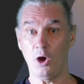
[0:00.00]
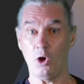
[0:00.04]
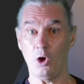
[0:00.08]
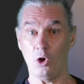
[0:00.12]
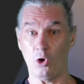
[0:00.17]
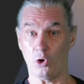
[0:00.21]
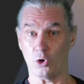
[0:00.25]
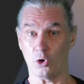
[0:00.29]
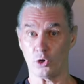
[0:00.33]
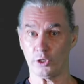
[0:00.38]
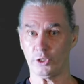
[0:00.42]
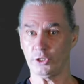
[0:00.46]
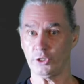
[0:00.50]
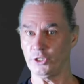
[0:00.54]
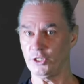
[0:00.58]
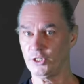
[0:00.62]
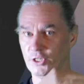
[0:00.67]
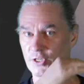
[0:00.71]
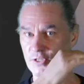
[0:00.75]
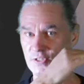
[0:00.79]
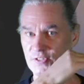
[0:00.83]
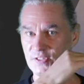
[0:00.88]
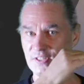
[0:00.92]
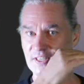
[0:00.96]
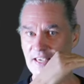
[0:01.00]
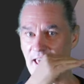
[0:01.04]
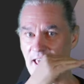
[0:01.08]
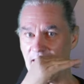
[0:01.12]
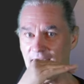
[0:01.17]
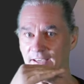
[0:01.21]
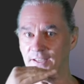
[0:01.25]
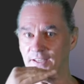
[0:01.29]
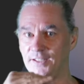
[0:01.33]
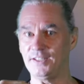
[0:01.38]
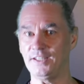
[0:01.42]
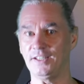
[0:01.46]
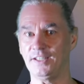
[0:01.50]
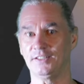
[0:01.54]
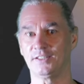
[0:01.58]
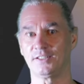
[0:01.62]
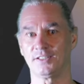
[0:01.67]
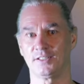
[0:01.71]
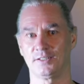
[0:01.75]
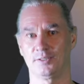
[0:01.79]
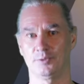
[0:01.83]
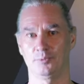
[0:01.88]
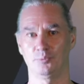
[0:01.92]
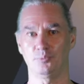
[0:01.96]
or cascaded
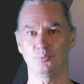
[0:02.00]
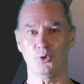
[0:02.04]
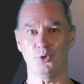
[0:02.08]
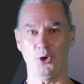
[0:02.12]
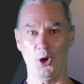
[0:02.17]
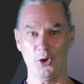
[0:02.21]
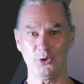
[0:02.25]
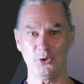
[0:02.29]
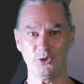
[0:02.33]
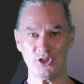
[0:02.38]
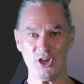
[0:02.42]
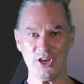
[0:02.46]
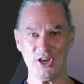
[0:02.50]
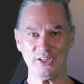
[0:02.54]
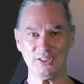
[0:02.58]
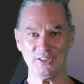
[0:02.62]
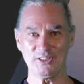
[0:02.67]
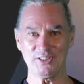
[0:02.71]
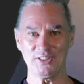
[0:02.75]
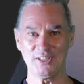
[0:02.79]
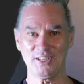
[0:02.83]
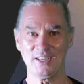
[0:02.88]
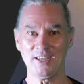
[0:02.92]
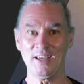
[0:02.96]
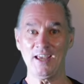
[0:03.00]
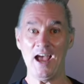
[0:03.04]
project